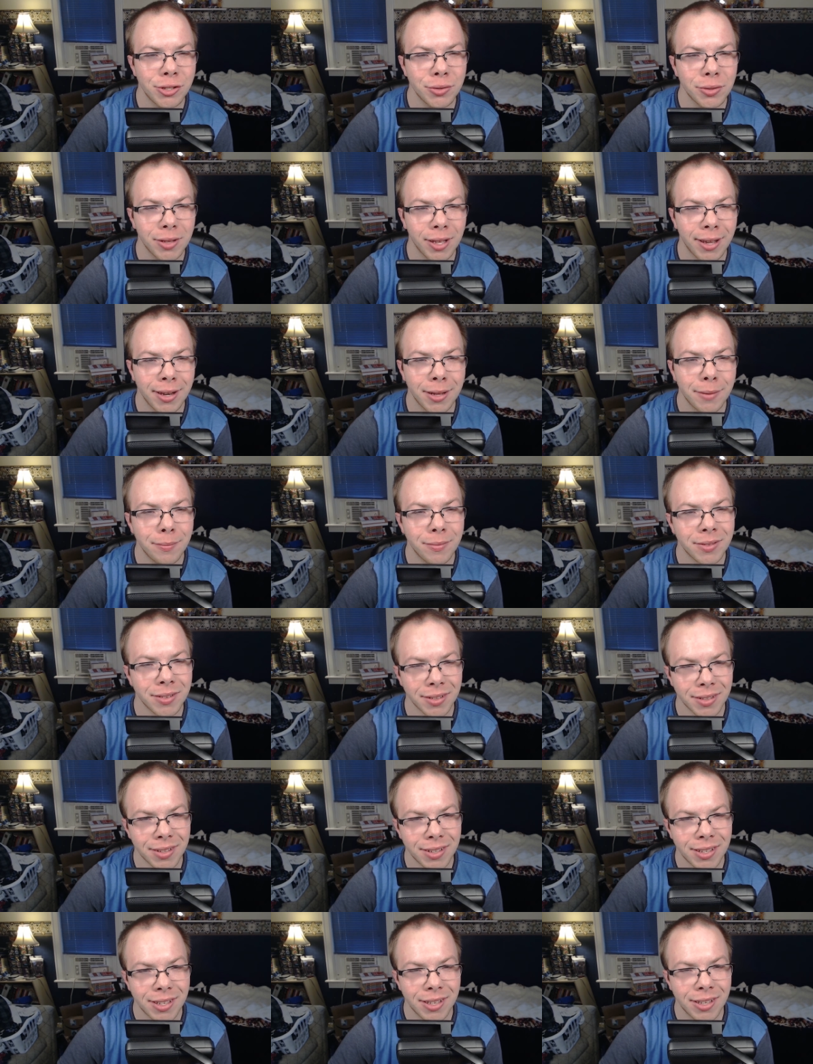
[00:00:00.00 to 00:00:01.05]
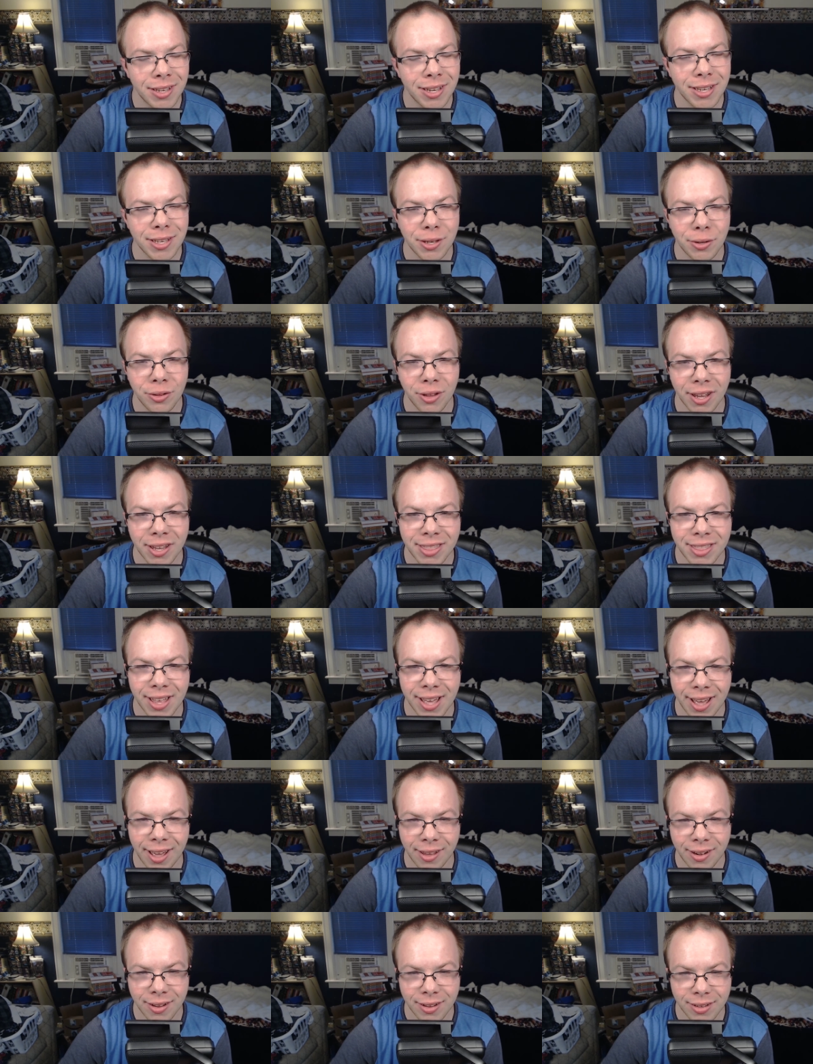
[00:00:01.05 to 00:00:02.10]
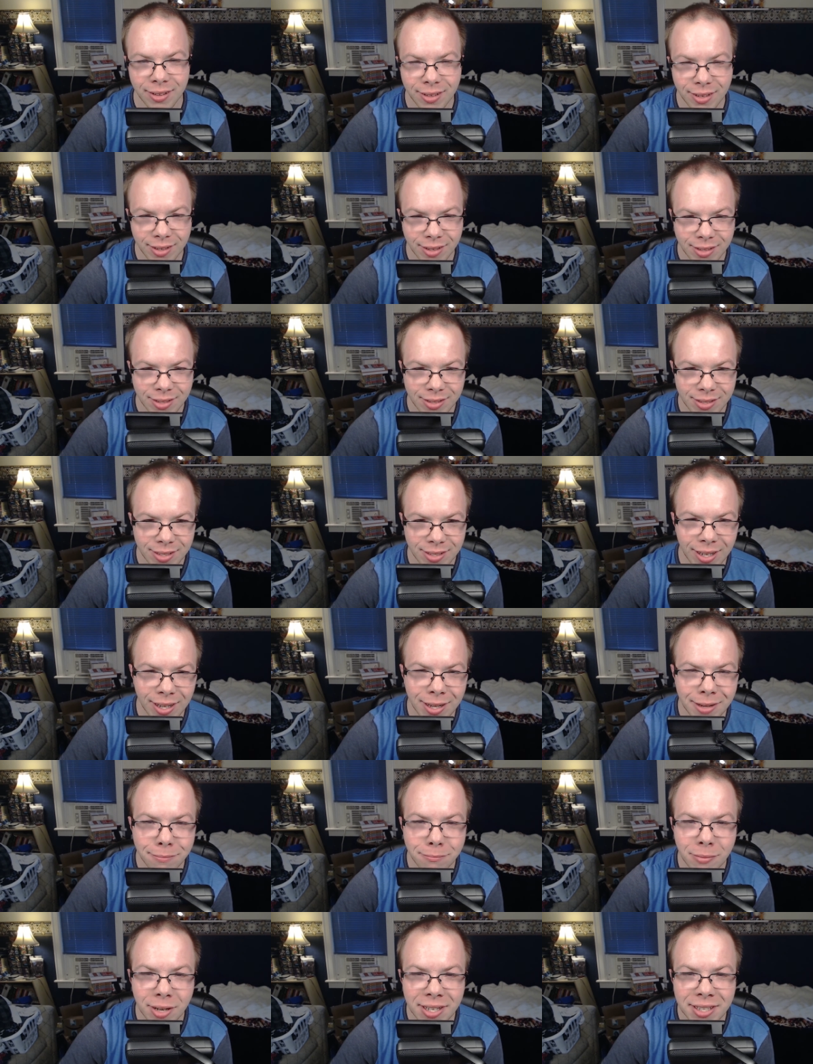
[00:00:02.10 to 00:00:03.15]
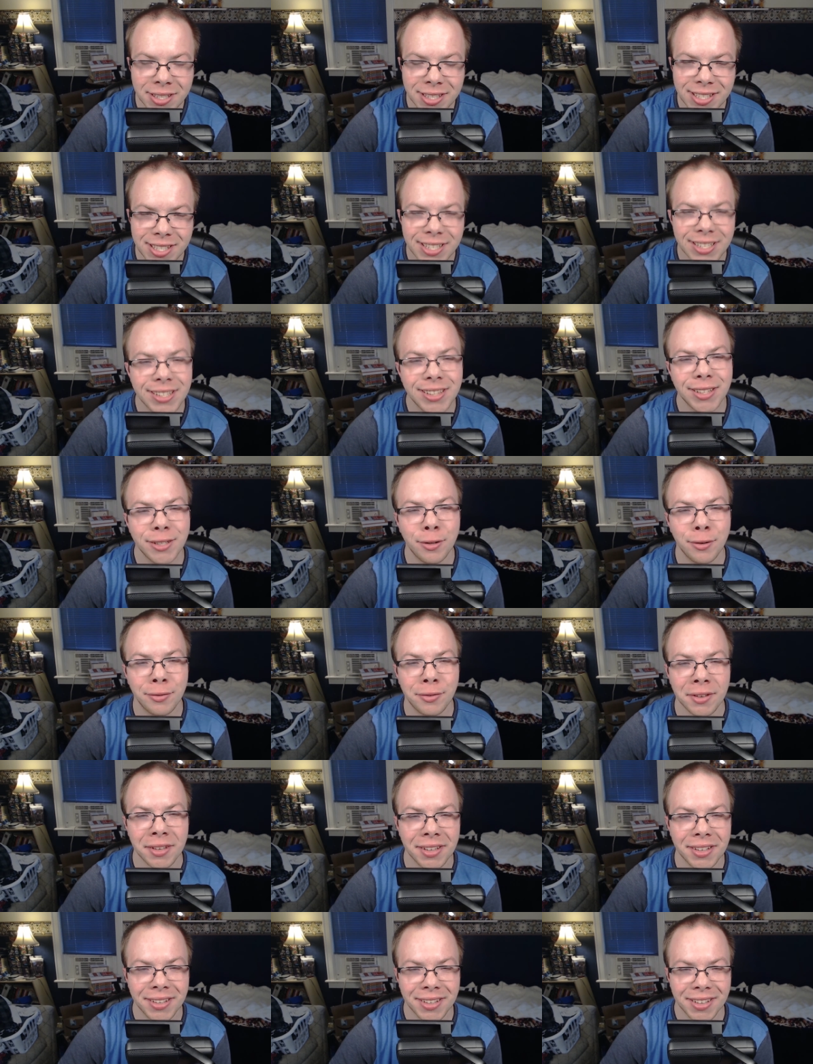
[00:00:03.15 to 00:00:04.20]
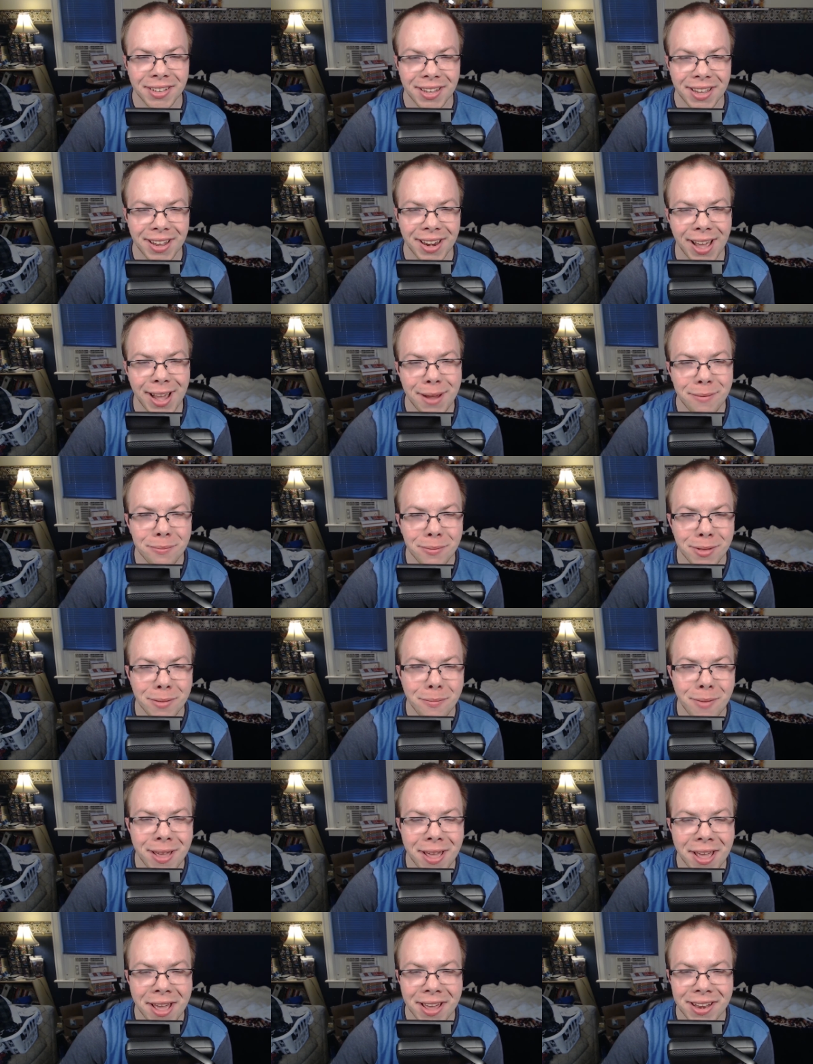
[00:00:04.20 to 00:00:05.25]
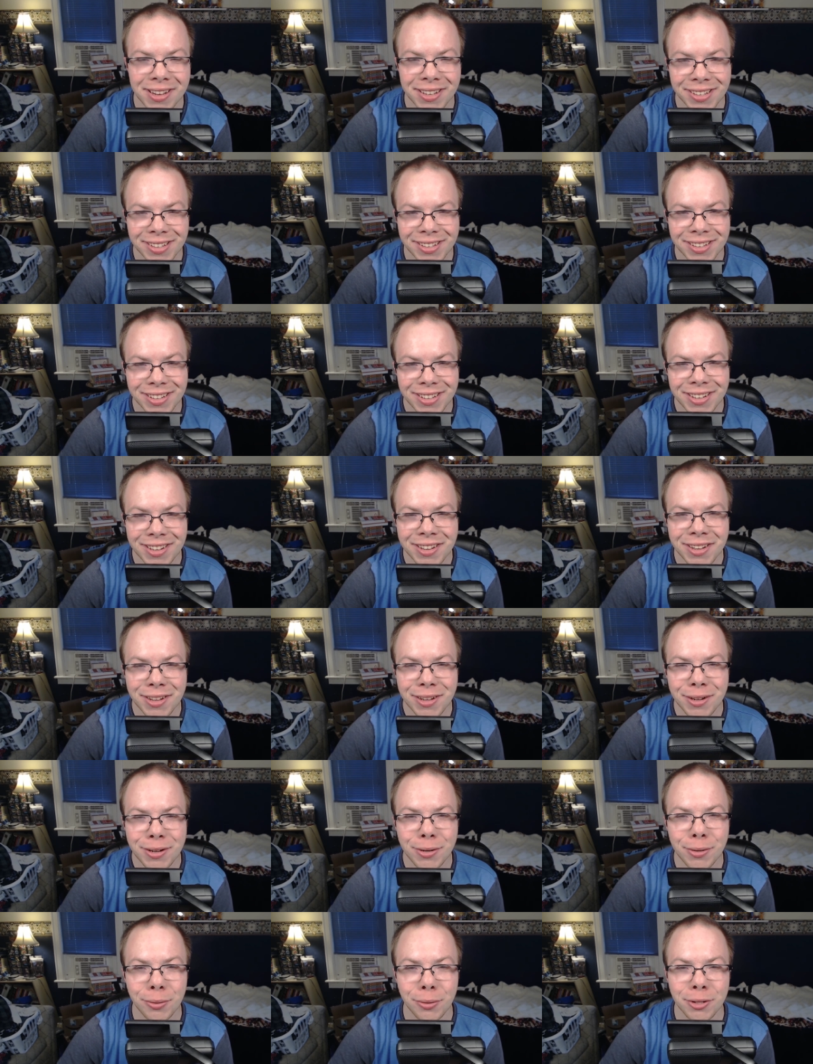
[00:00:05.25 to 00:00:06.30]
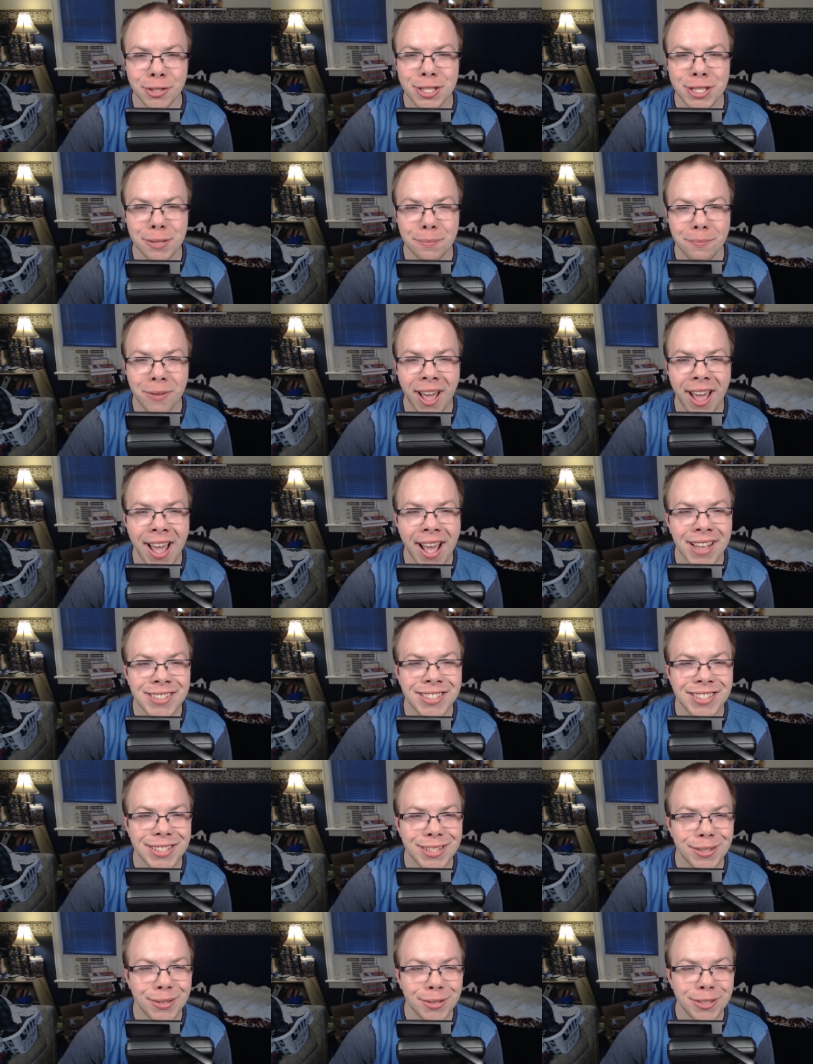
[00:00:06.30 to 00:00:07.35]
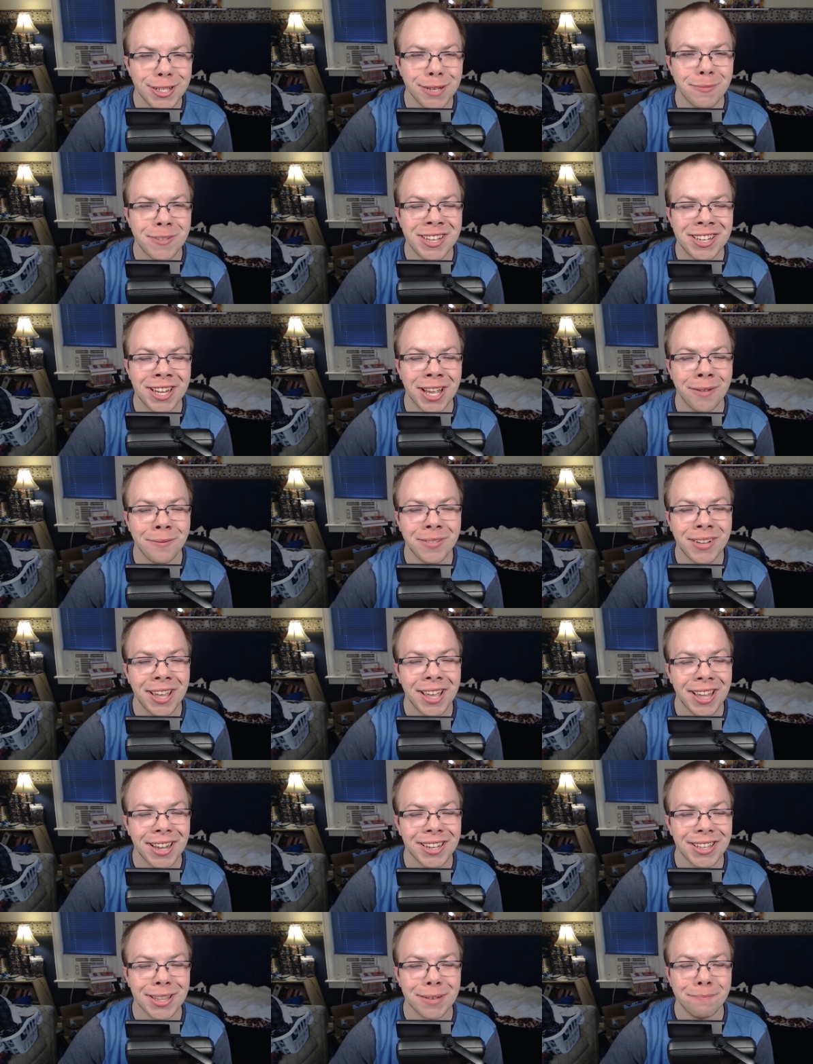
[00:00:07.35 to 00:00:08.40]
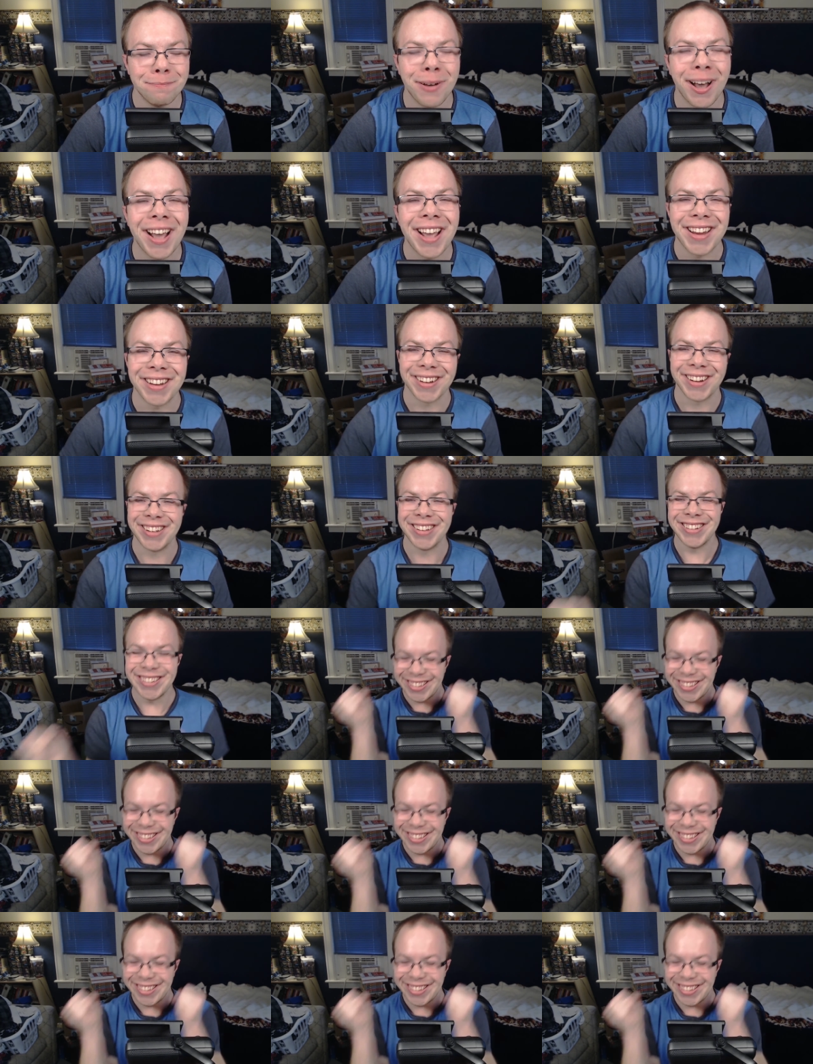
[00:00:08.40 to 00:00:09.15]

you let him hit you like that? I am Monkey D. Luffy, and I'm the man who will surpass you to become king of the pirate.